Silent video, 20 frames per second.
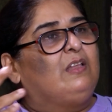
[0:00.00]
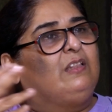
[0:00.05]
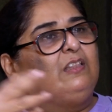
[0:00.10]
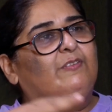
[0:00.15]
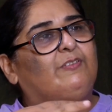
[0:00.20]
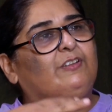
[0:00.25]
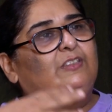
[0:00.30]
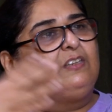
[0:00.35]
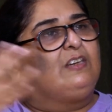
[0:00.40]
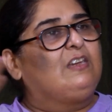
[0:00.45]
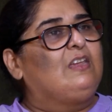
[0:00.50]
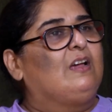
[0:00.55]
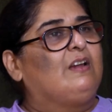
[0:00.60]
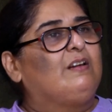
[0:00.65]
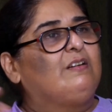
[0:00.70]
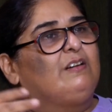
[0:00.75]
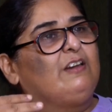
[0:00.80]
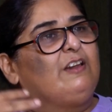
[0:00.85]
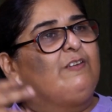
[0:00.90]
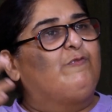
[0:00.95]
There were three
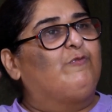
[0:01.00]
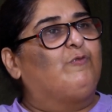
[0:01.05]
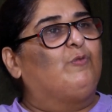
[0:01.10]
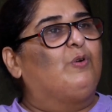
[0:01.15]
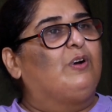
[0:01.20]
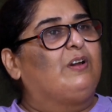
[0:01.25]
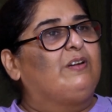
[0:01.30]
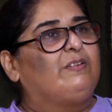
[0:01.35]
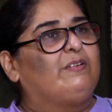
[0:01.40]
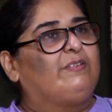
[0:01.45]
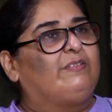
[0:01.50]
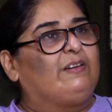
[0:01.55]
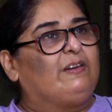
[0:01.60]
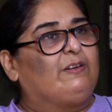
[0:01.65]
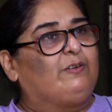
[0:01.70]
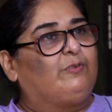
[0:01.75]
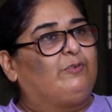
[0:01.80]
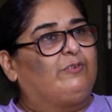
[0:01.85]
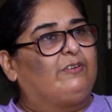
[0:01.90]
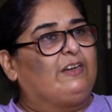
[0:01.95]
hundred and four hundred
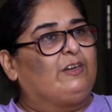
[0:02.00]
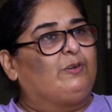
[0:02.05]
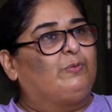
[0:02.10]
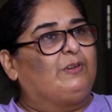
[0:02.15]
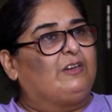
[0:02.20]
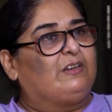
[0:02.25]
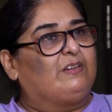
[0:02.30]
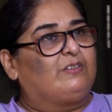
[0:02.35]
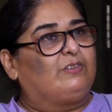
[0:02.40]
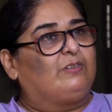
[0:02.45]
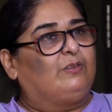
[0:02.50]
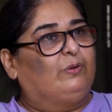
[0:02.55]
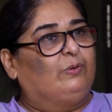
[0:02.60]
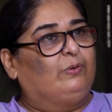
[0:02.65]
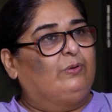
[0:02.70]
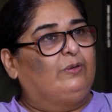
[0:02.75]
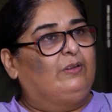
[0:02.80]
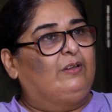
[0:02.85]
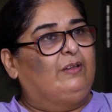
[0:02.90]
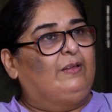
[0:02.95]
re retweets, you know.